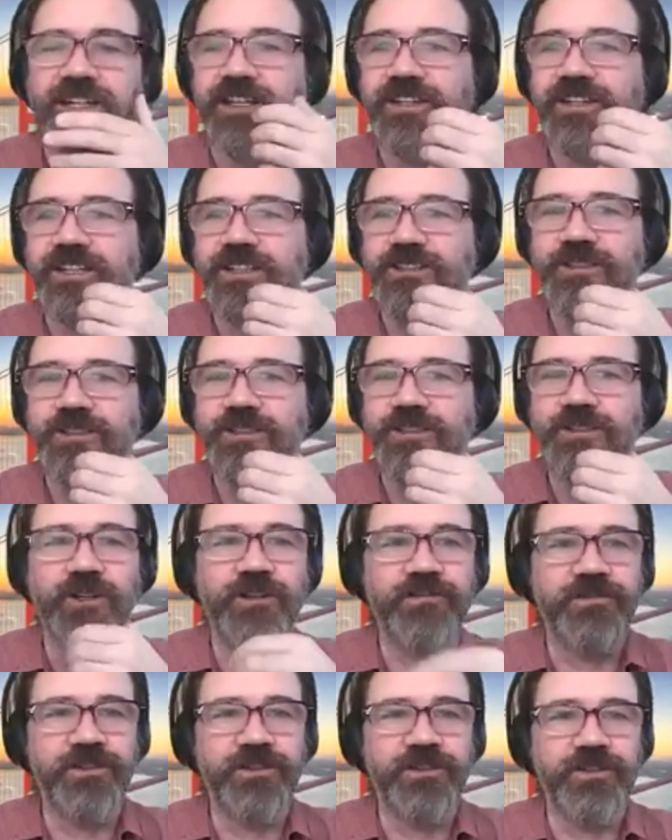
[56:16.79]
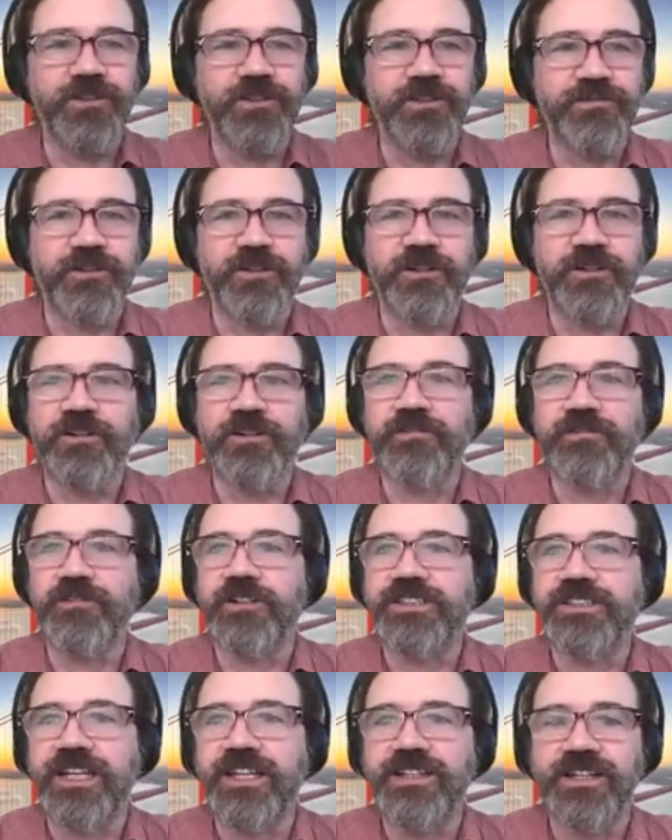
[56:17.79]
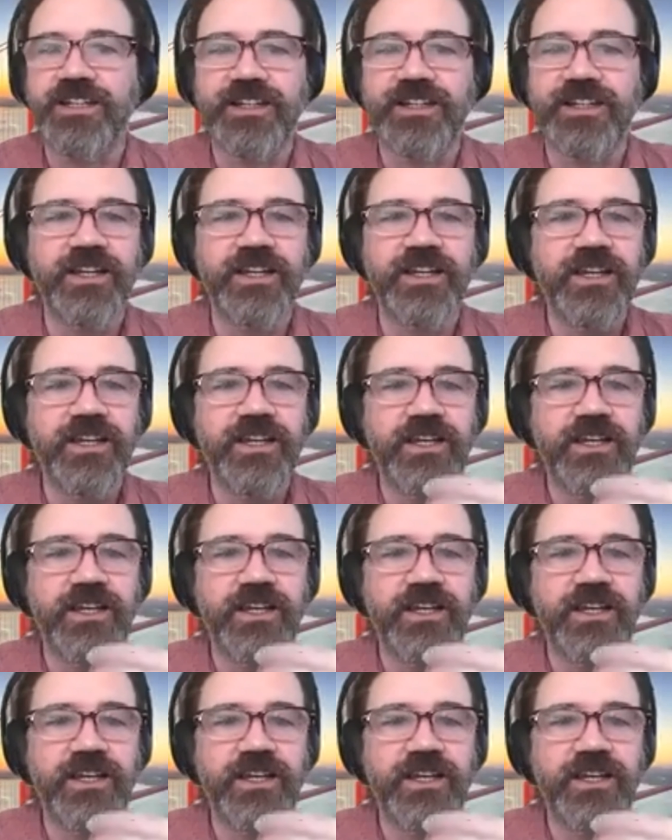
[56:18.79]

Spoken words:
And thanks to all of you for attending.